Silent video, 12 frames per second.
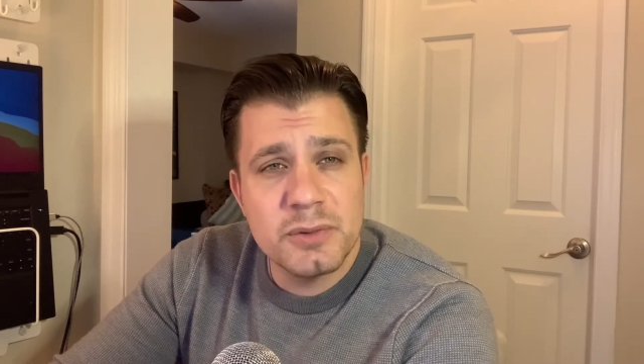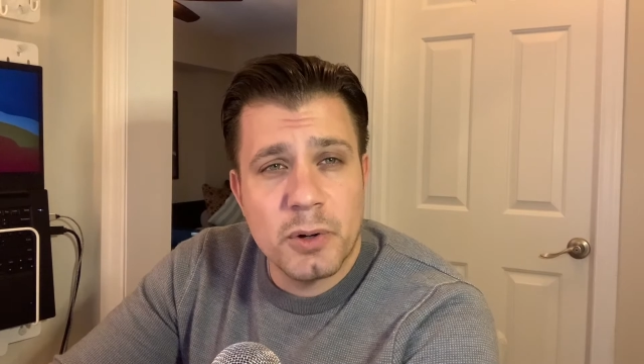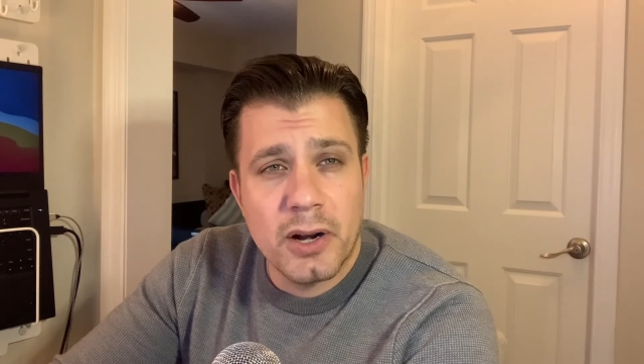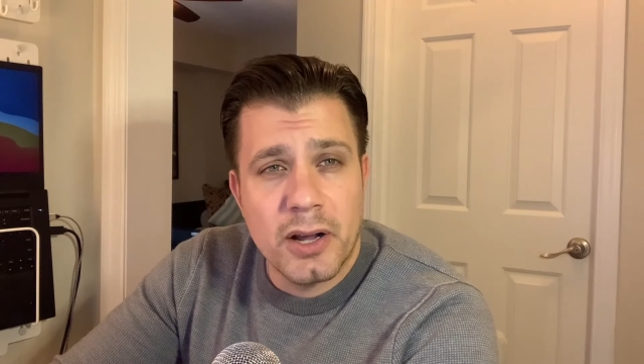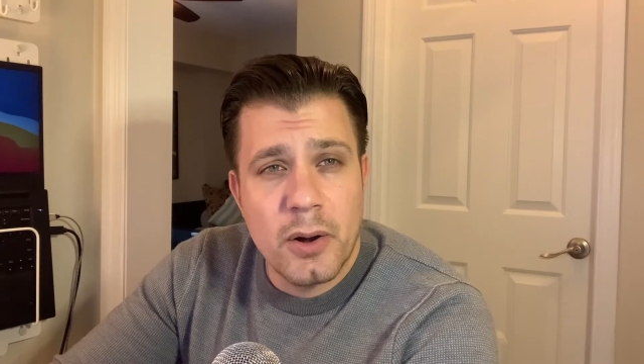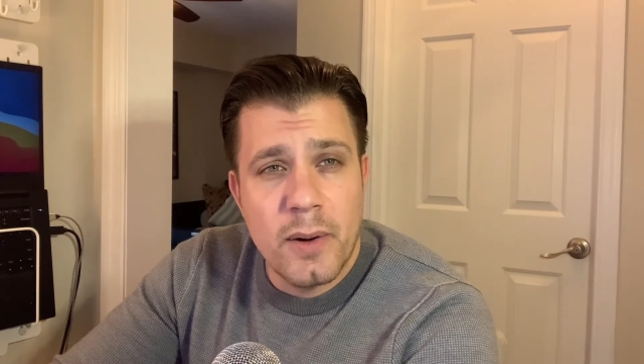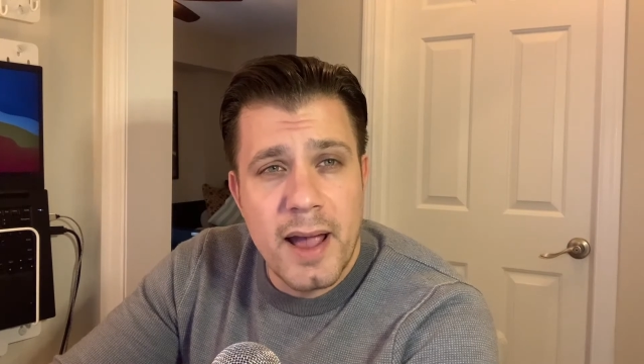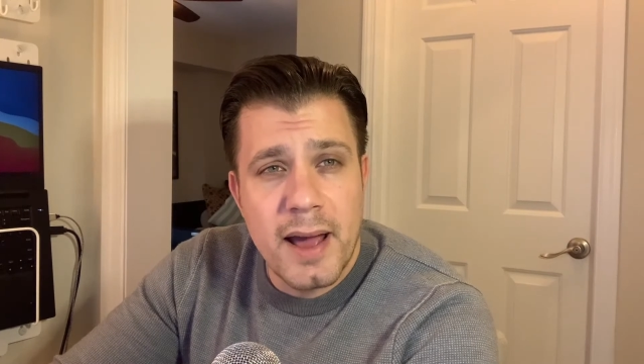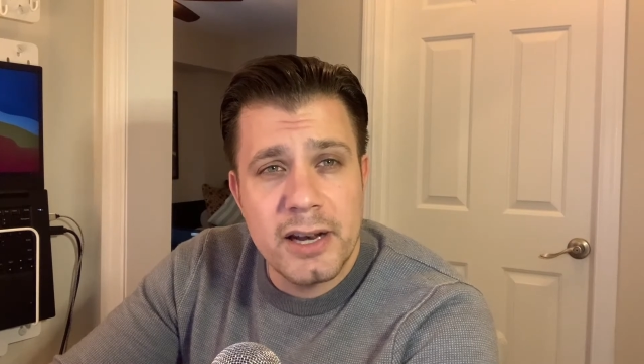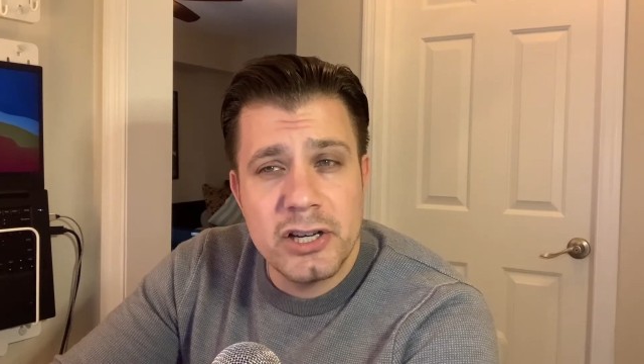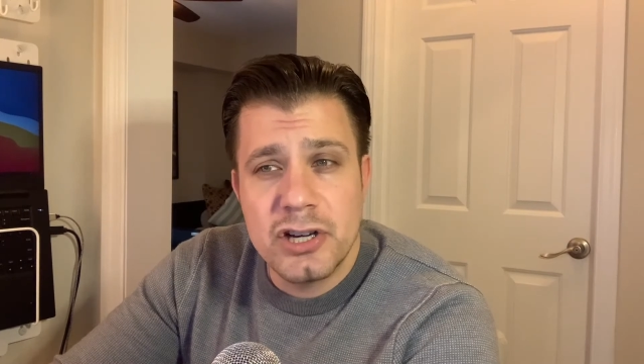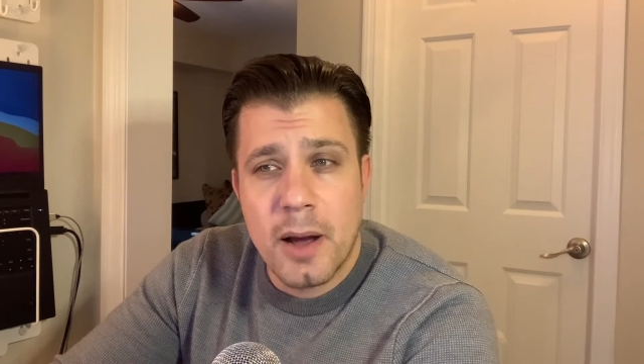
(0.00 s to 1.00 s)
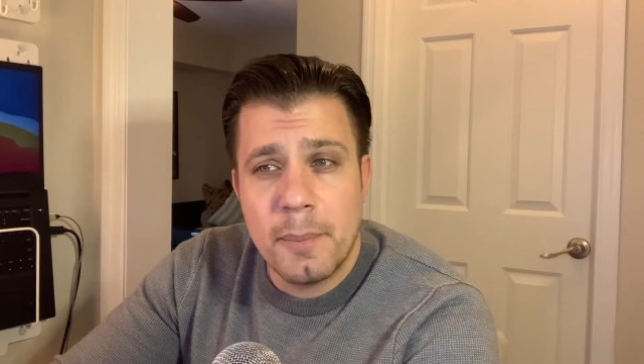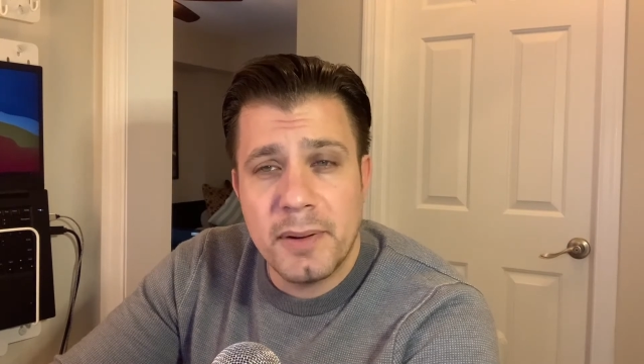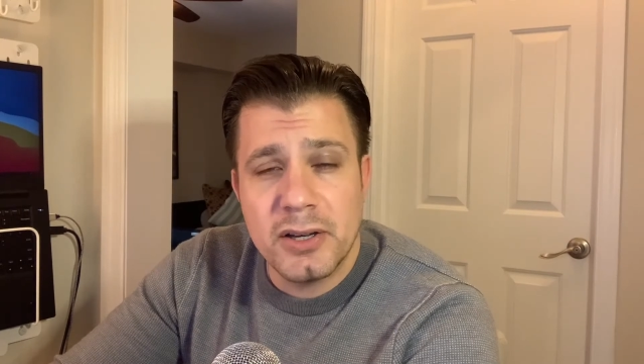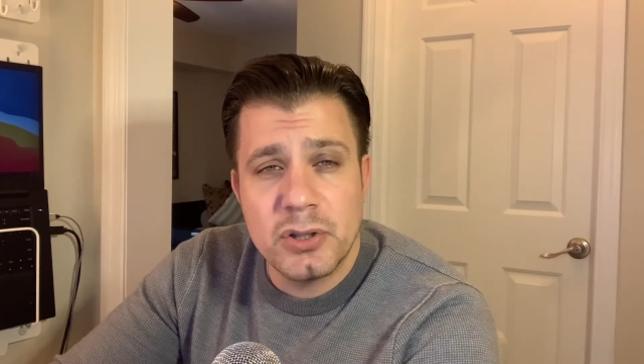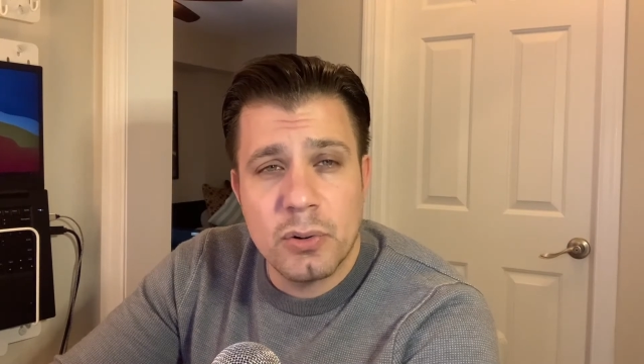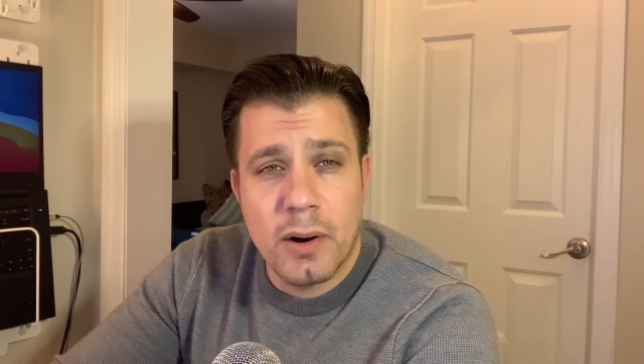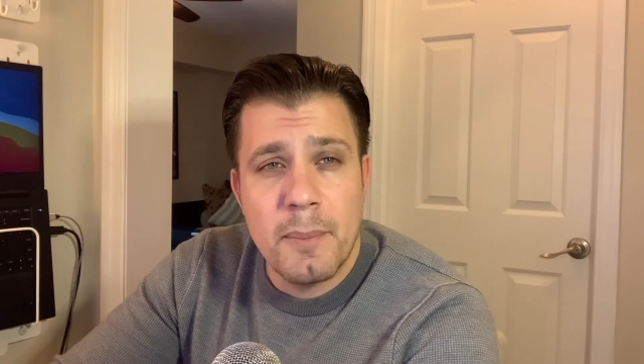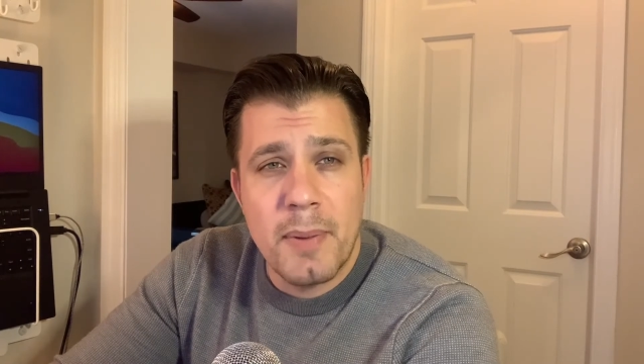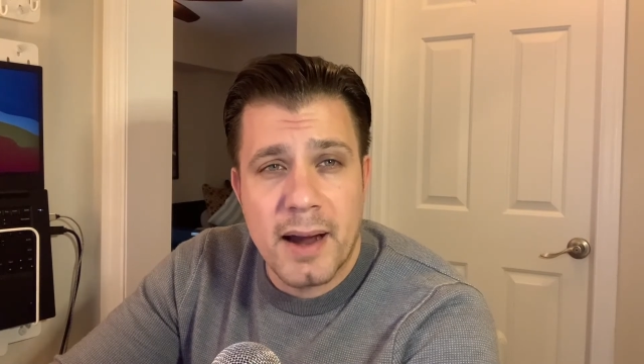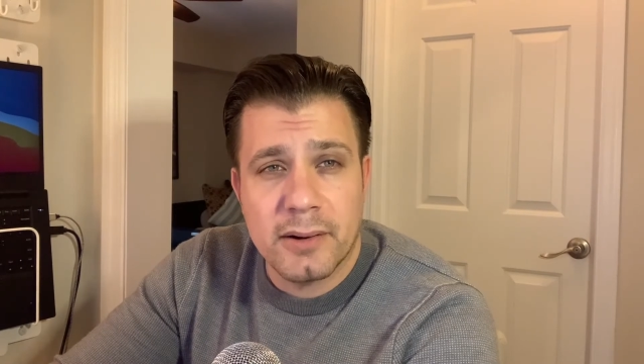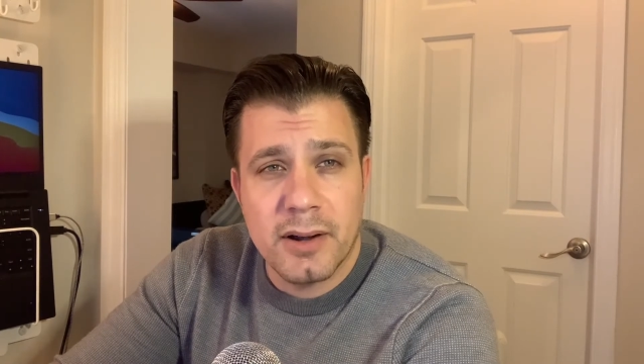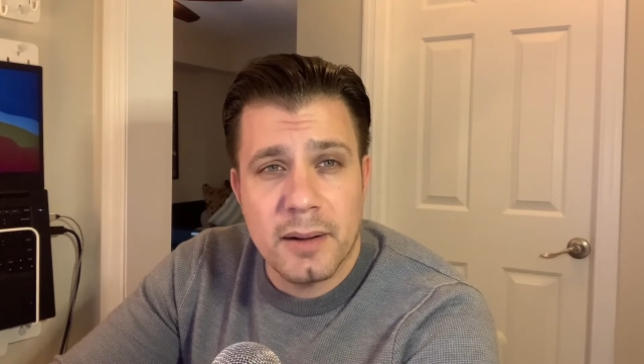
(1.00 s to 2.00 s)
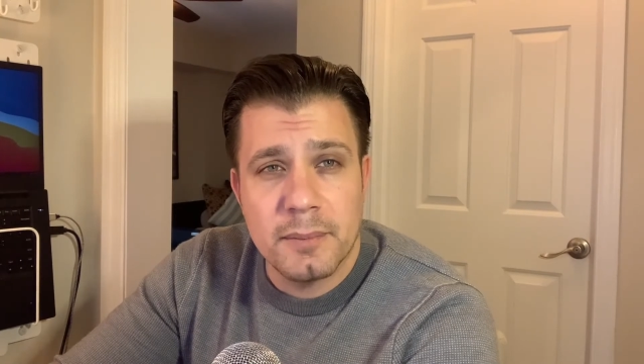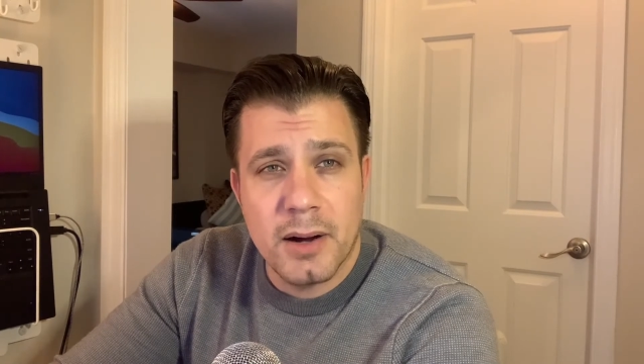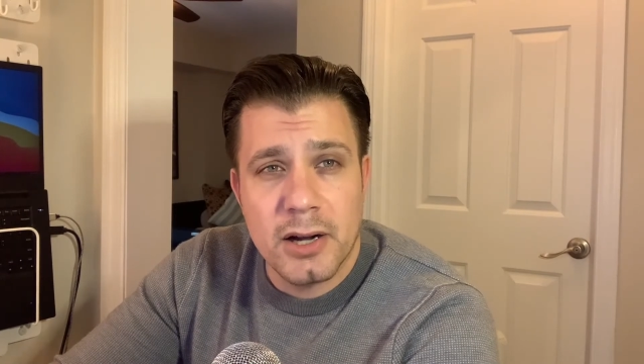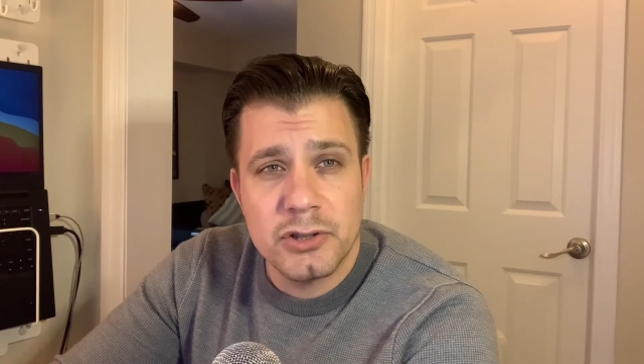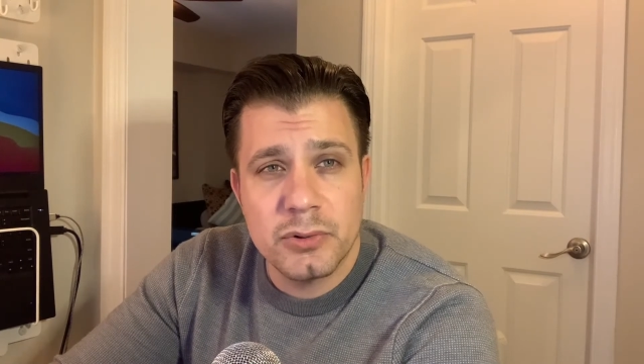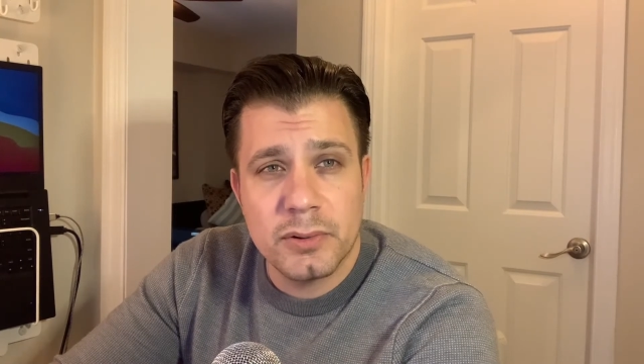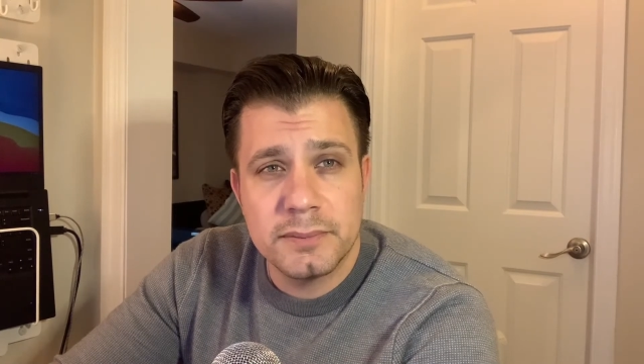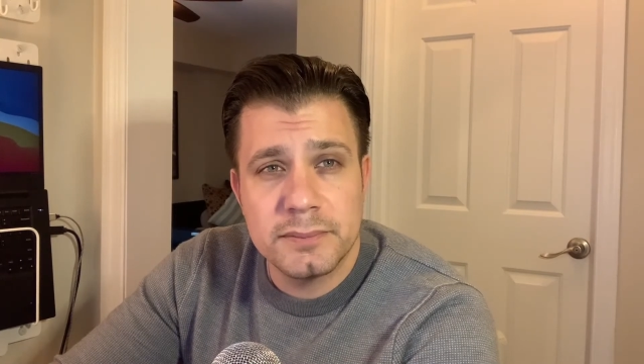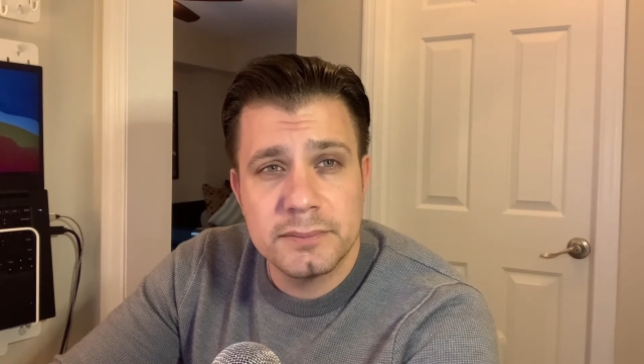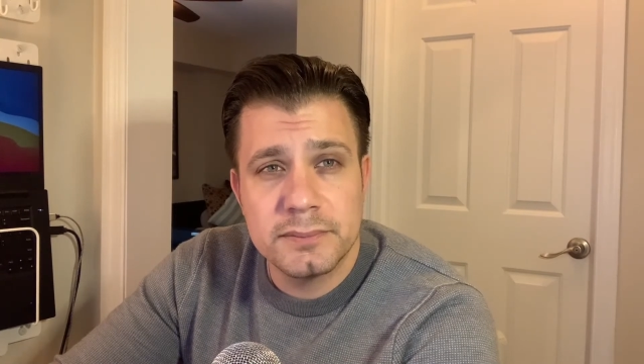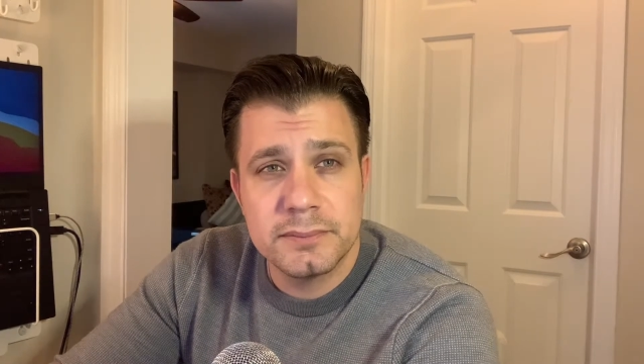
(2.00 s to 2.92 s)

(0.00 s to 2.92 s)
we're going to go ahead and jump into our background module.